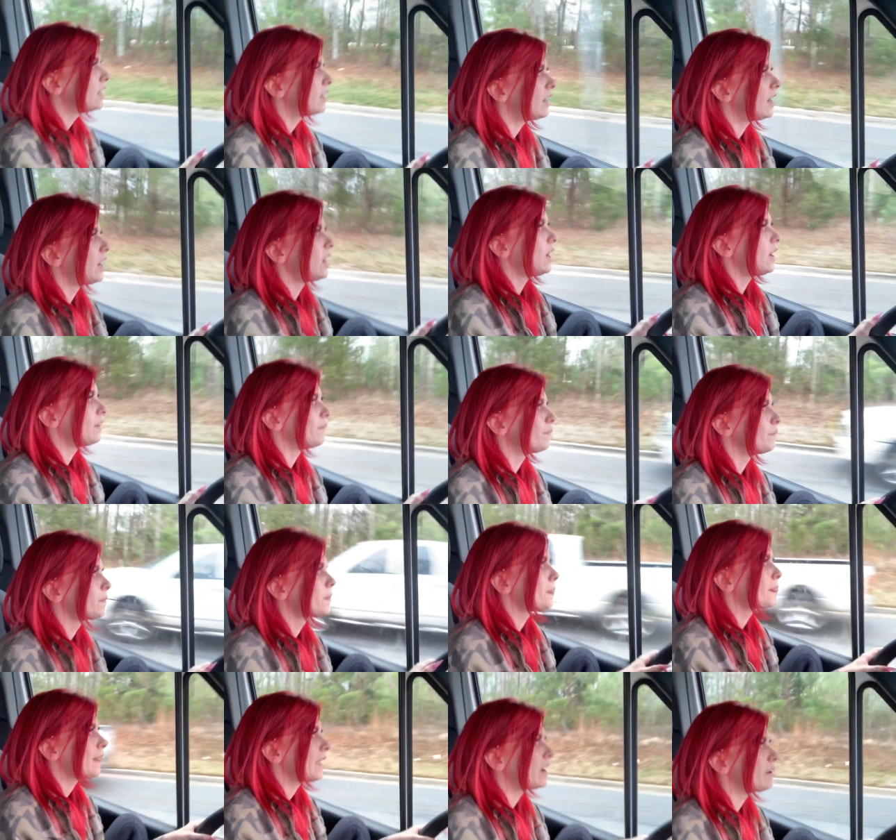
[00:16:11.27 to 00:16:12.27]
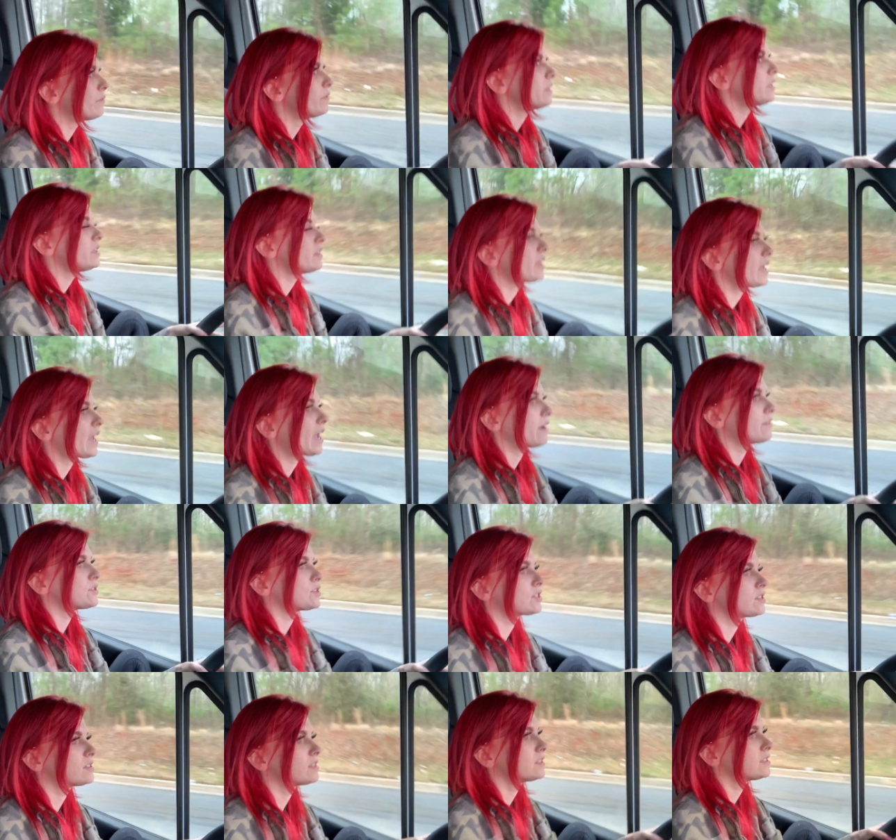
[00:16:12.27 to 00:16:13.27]
Um, I really like. I was
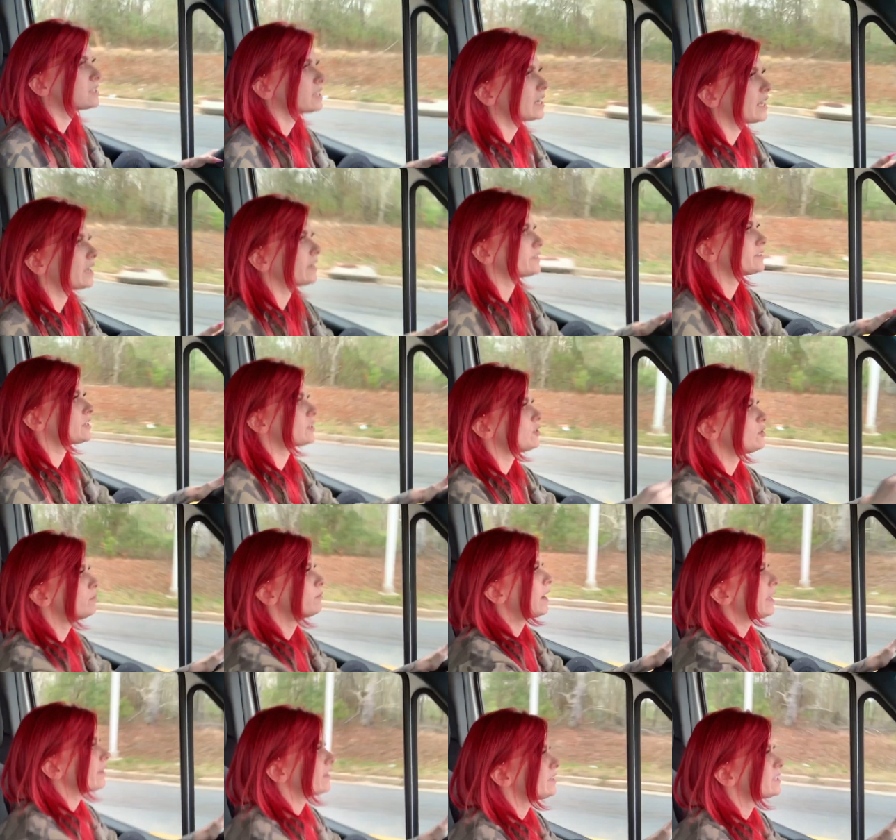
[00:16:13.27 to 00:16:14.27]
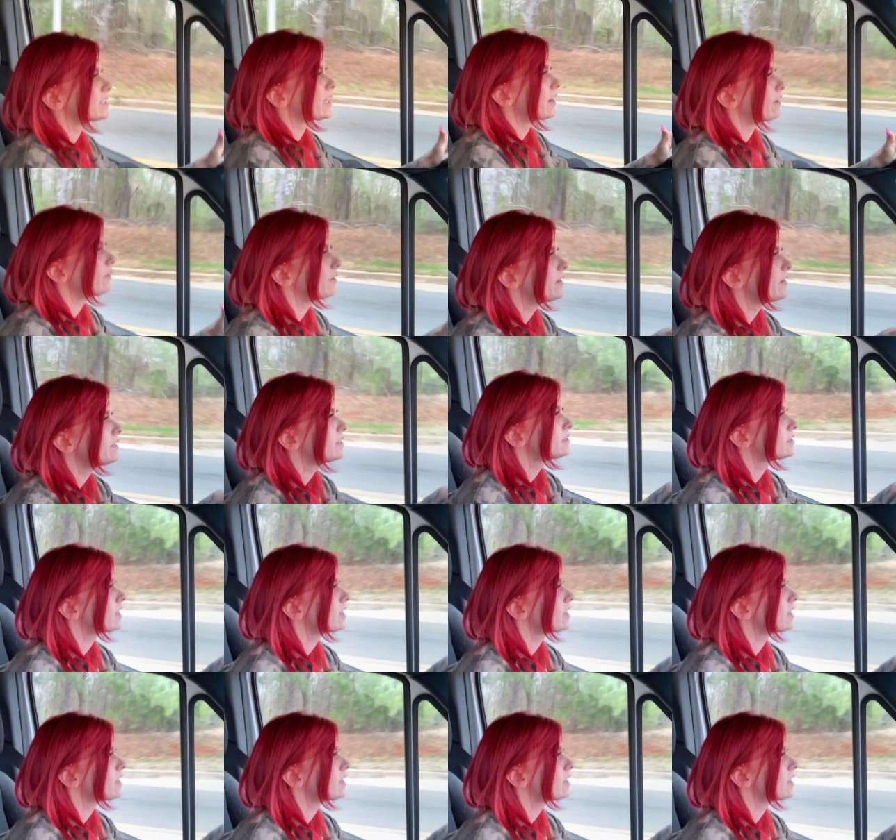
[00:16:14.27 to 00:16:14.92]
just listening to Miley Cyrus